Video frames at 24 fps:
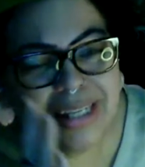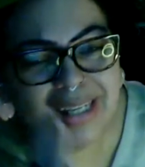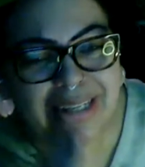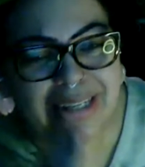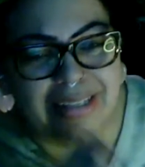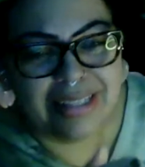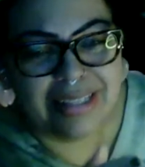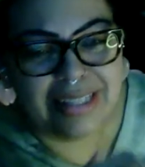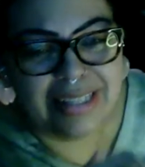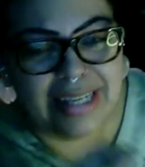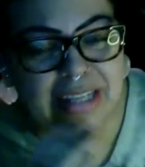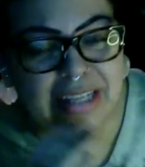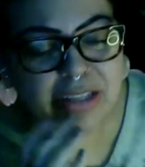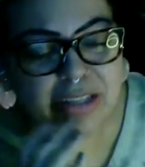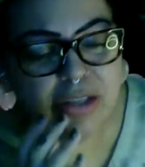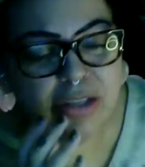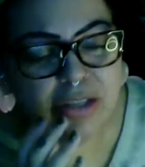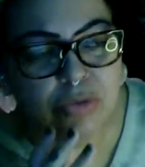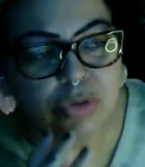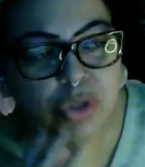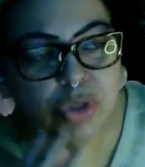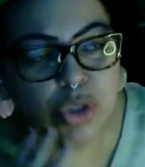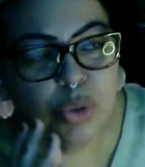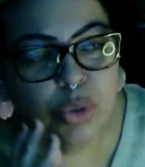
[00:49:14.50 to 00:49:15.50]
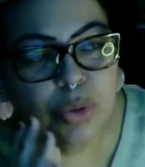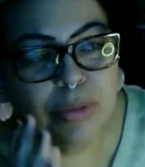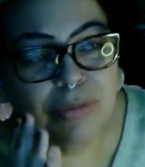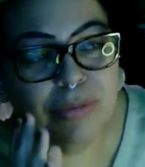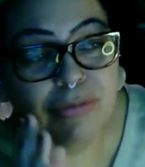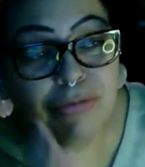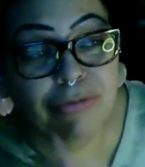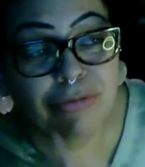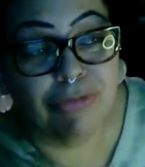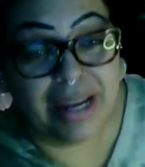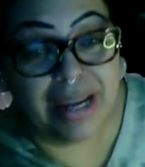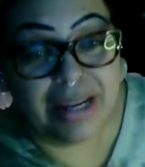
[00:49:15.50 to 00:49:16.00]
continue to
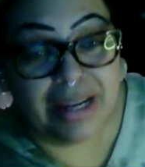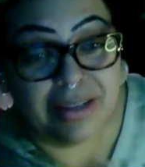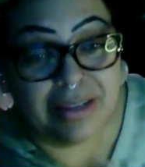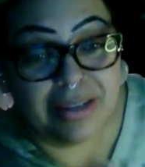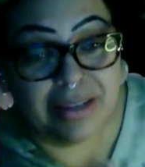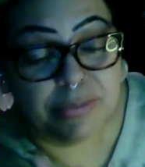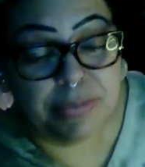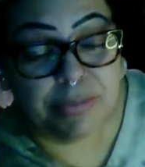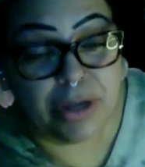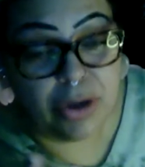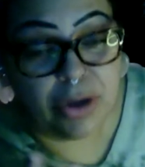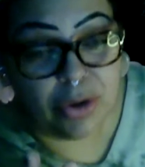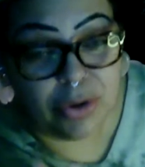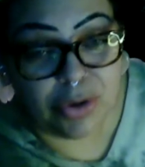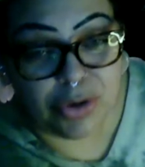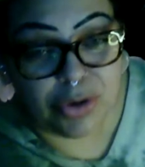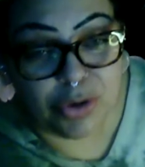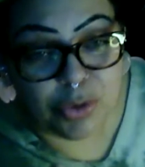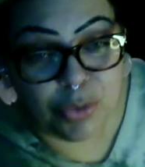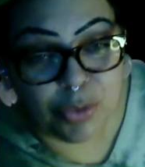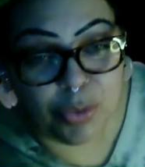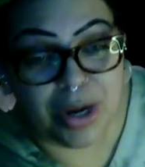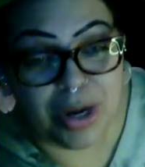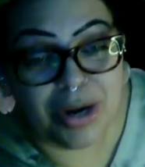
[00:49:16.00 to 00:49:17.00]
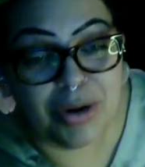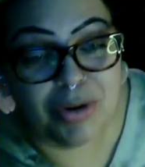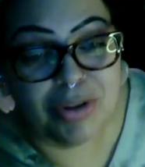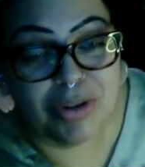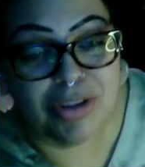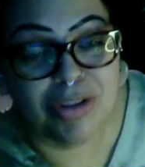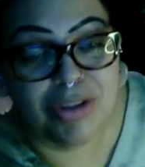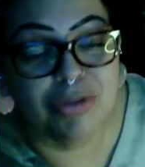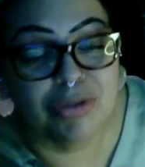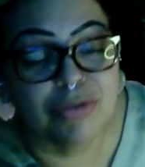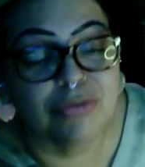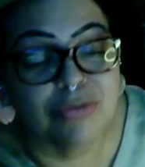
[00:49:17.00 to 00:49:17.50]
advance beyond where
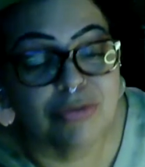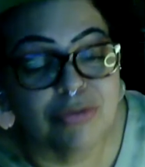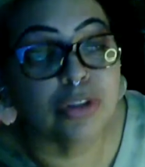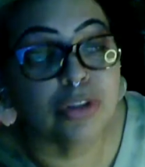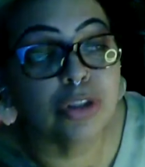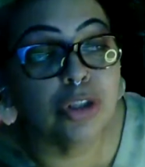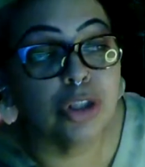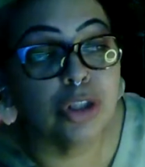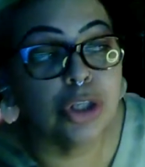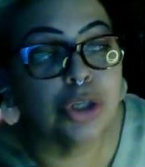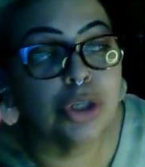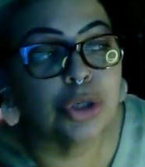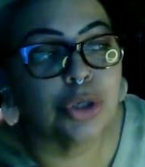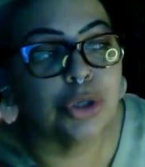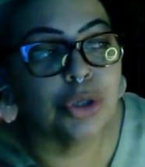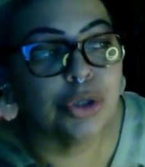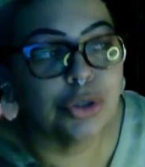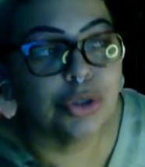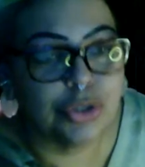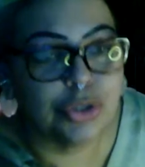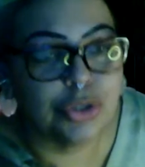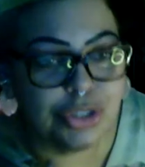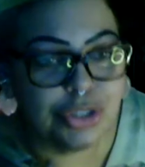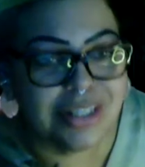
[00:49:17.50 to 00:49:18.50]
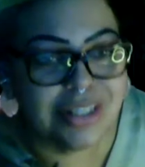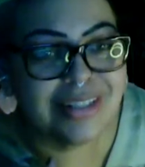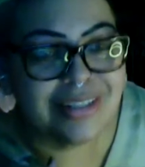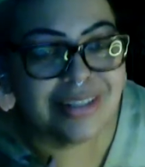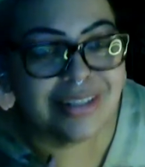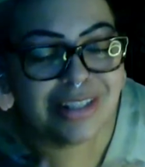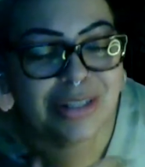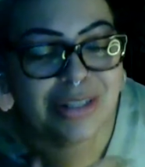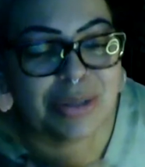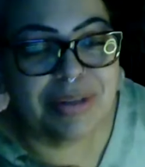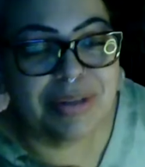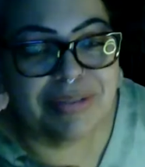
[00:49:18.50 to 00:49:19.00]
you've learned
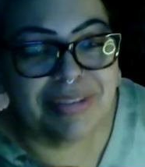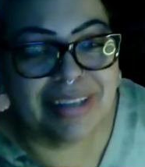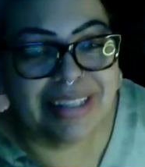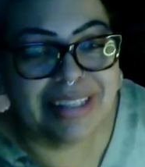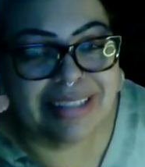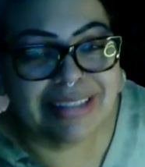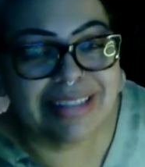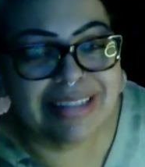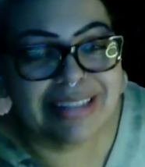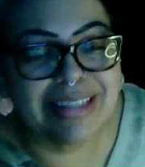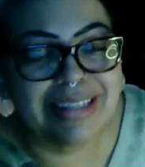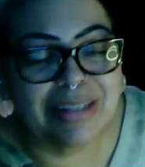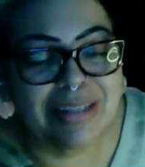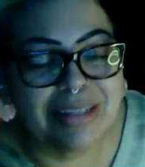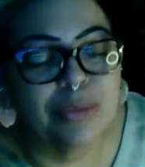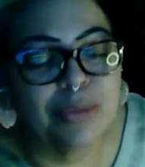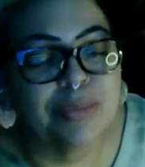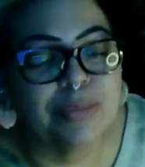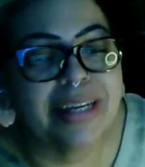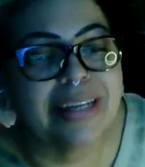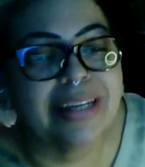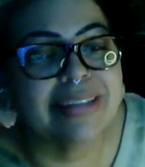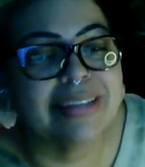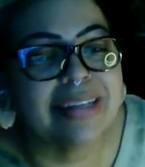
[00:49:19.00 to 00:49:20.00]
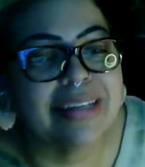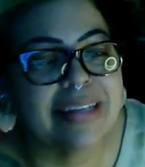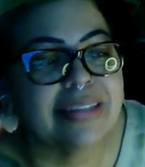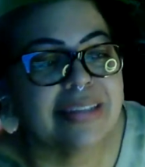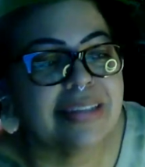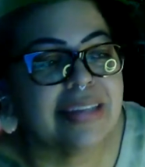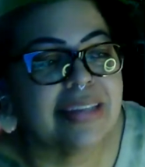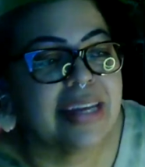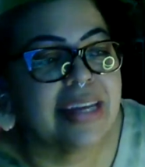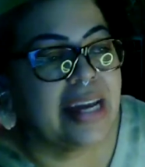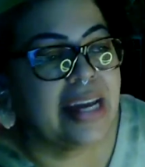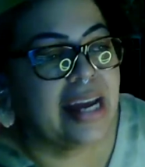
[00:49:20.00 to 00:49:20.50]
to advance to. Makes
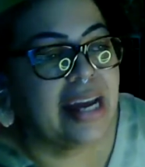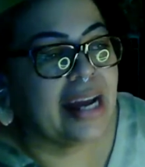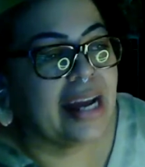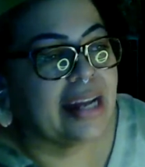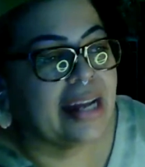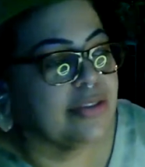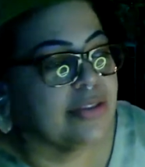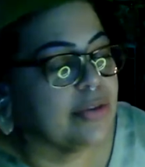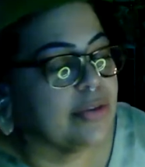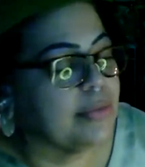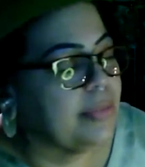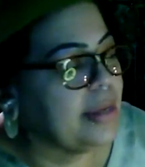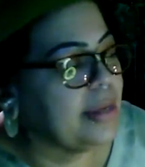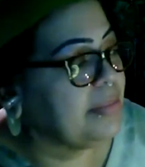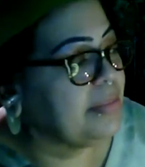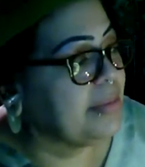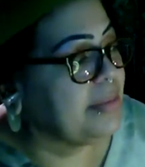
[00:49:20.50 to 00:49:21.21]
sense? And so maybe,